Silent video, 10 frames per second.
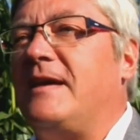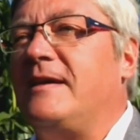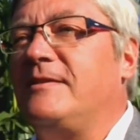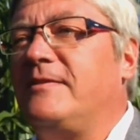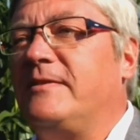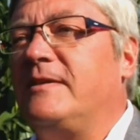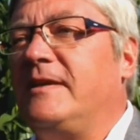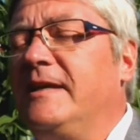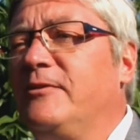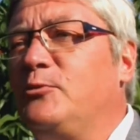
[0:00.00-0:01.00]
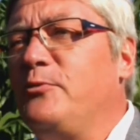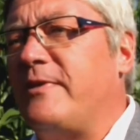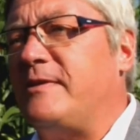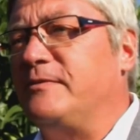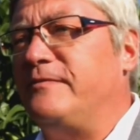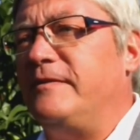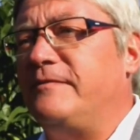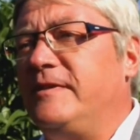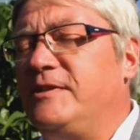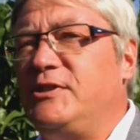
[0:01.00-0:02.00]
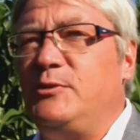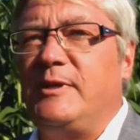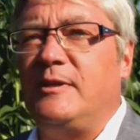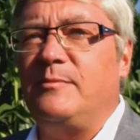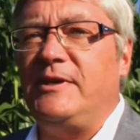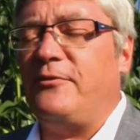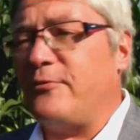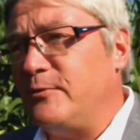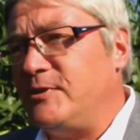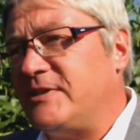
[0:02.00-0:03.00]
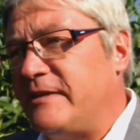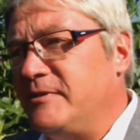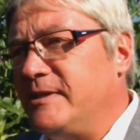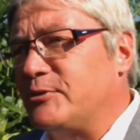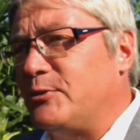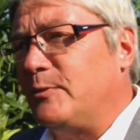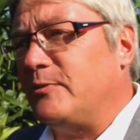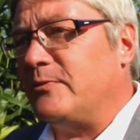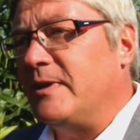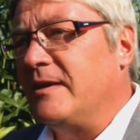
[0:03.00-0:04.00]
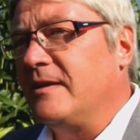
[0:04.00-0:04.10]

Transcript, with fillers: And uh, in 2050, she will be 37 years old.